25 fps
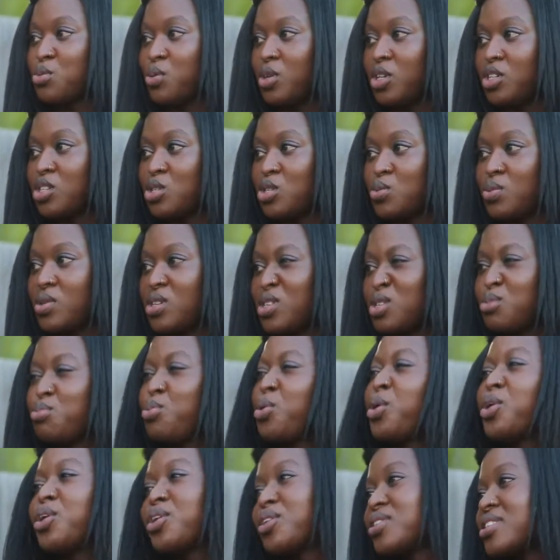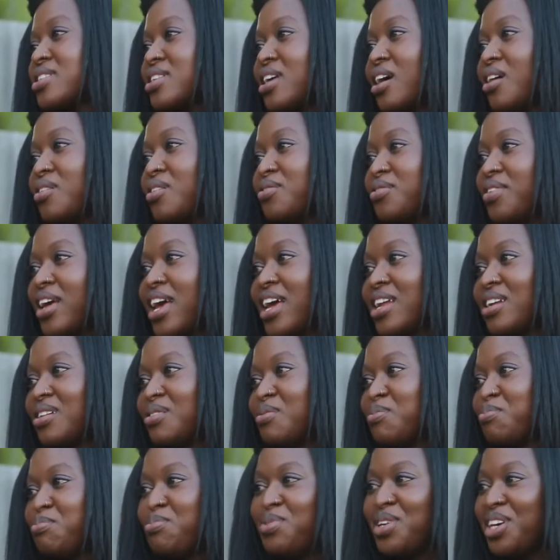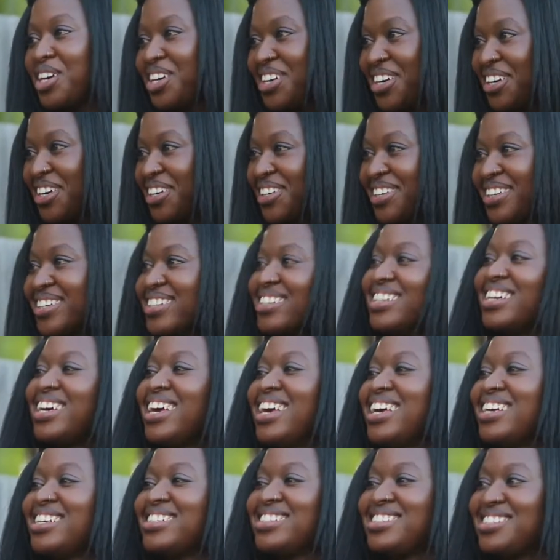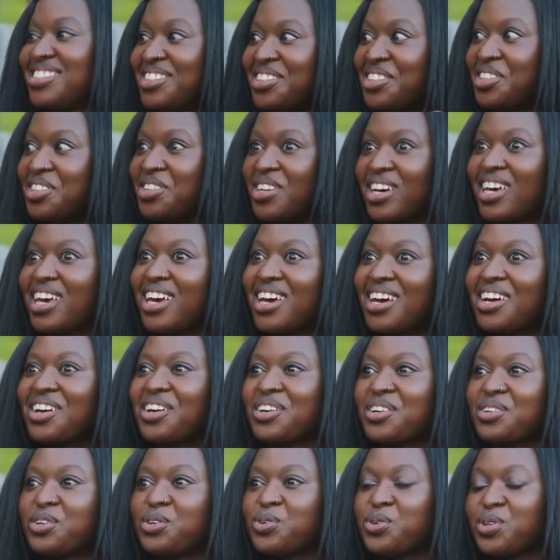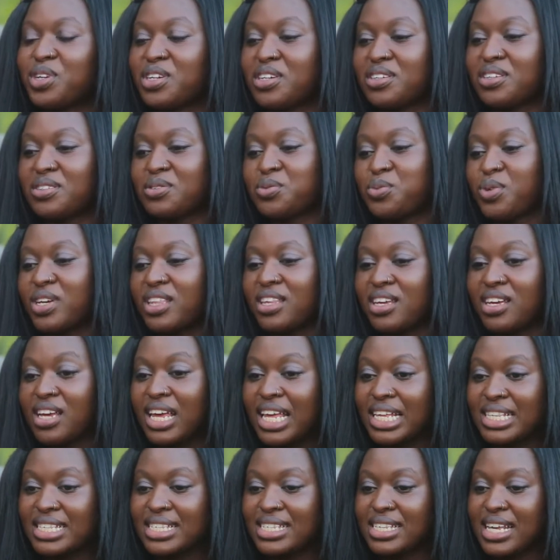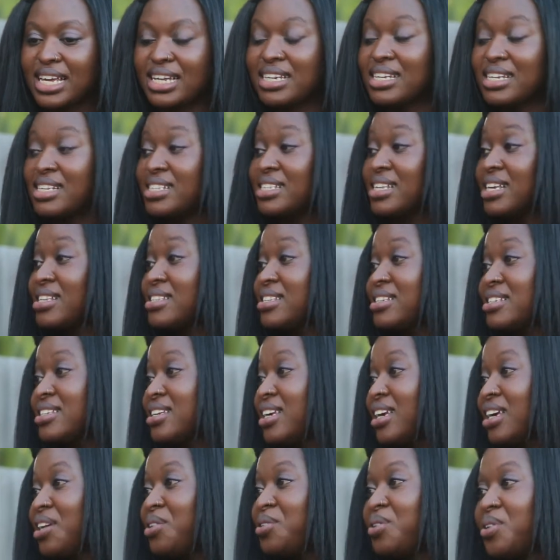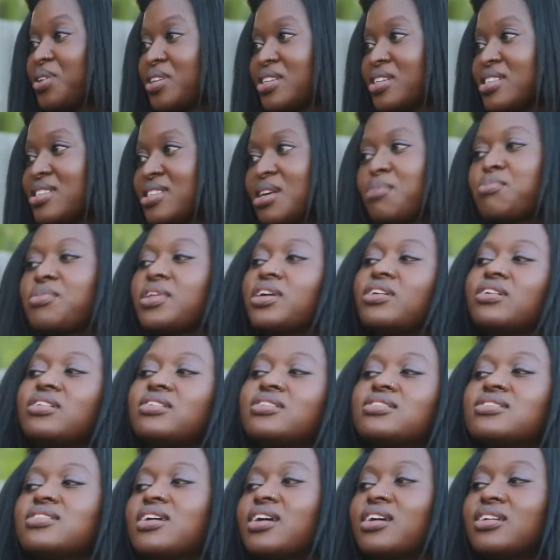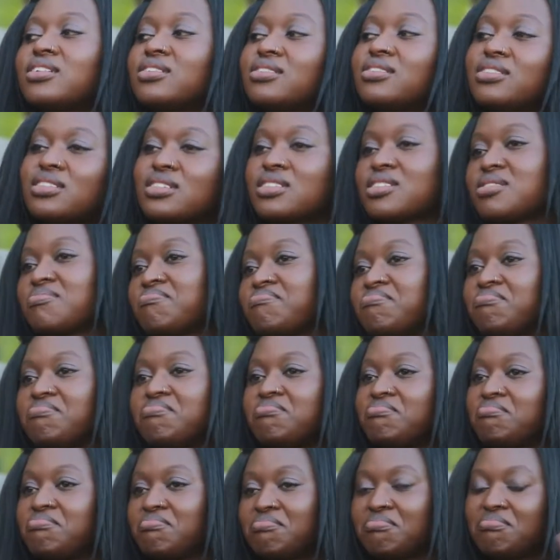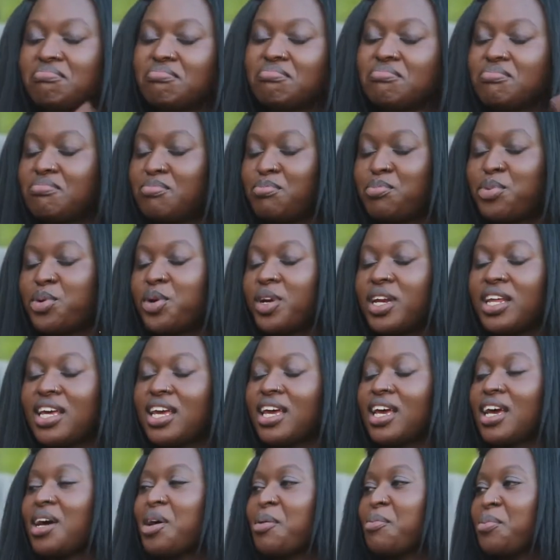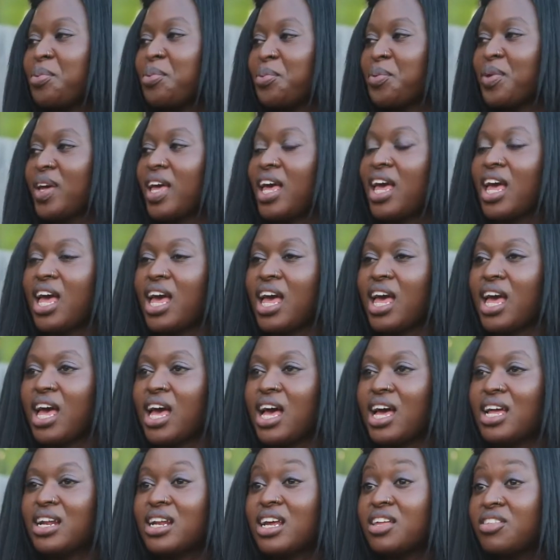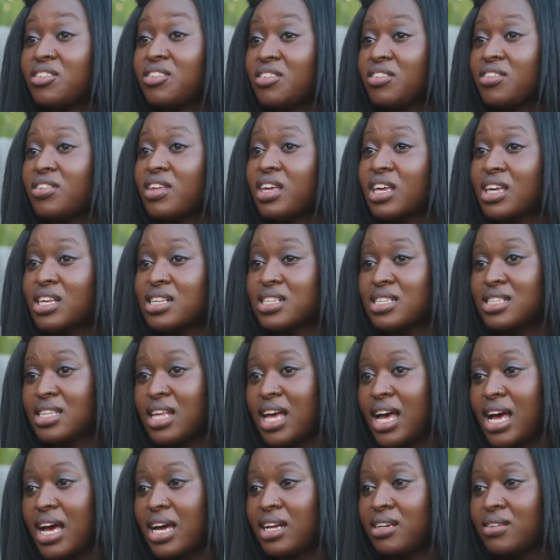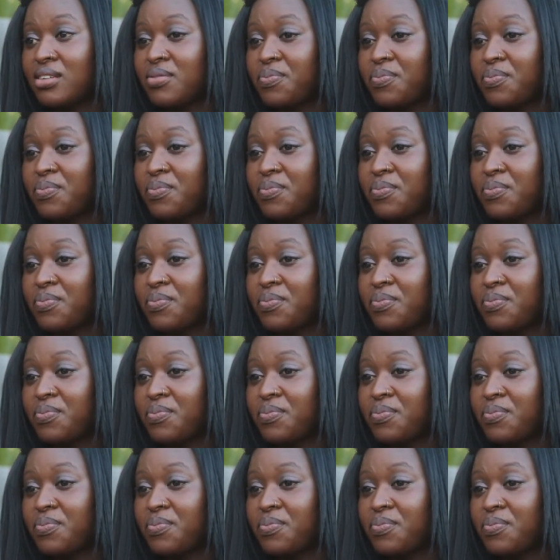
where you just want to spoil yourself and be a girl. Just do your hair, or whether it's a necessity or it's something on the side, just prettying up. Another thing is that